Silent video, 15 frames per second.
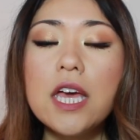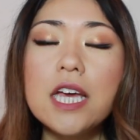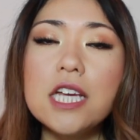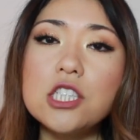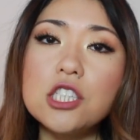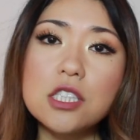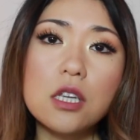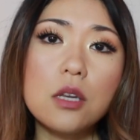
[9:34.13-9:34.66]

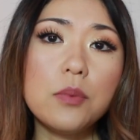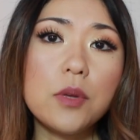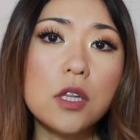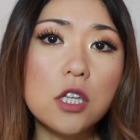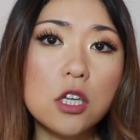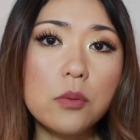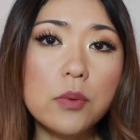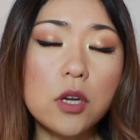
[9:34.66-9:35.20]
It's just gonna be a
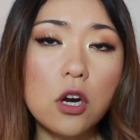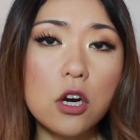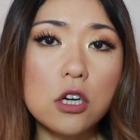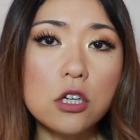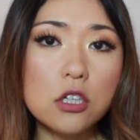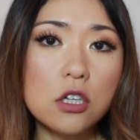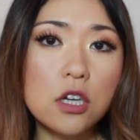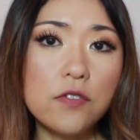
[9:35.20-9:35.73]
little bit
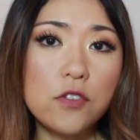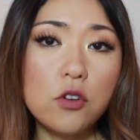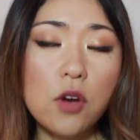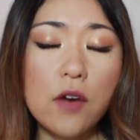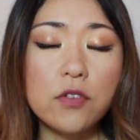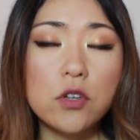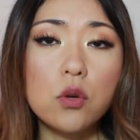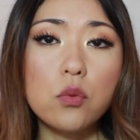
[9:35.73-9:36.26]
harder if you
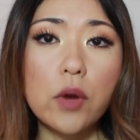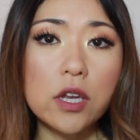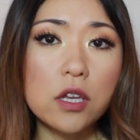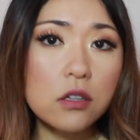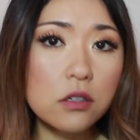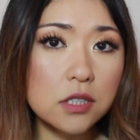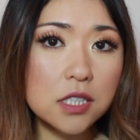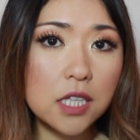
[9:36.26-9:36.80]
have an
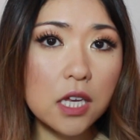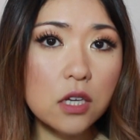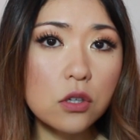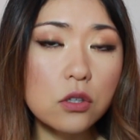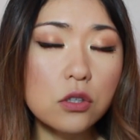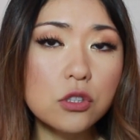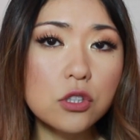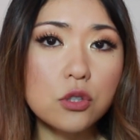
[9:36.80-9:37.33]
irregular
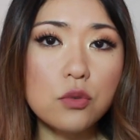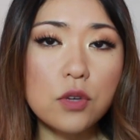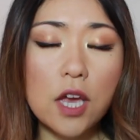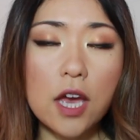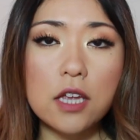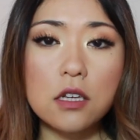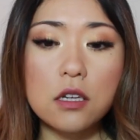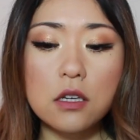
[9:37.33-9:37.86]
cycle to
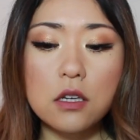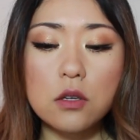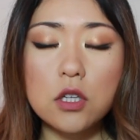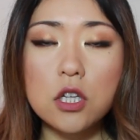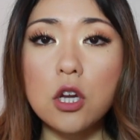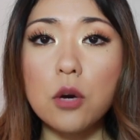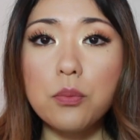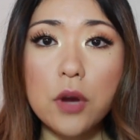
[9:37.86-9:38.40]
get
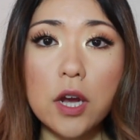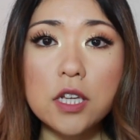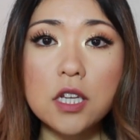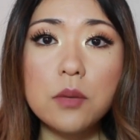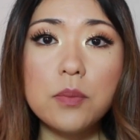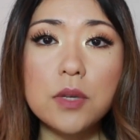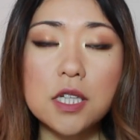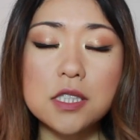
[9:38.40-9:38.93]
you know
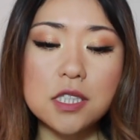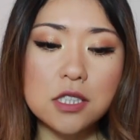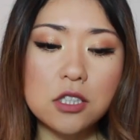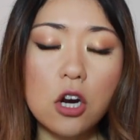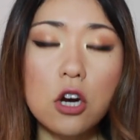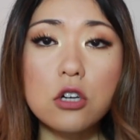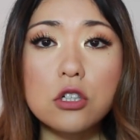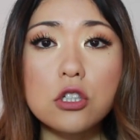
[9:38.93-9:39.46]
pregnant because it's
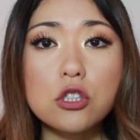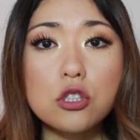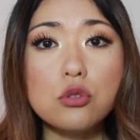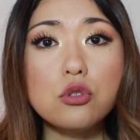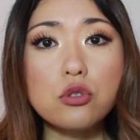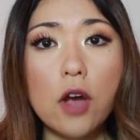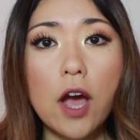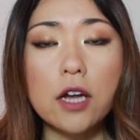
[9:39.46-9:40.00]
harder to
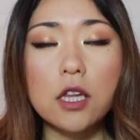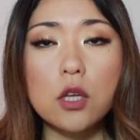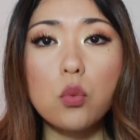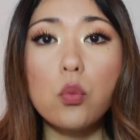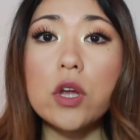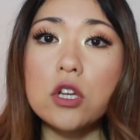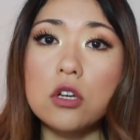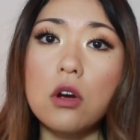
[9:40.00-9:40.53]
track like
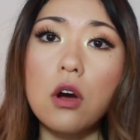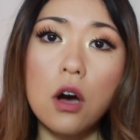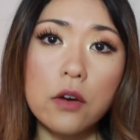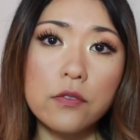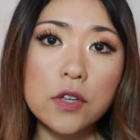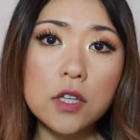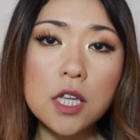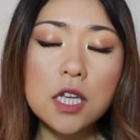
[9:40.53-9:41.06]
when you're
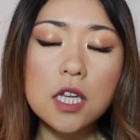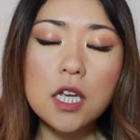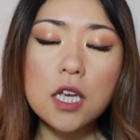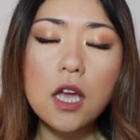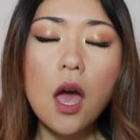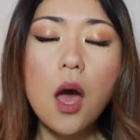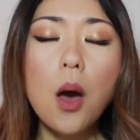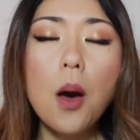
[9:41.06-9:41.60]
ovulating.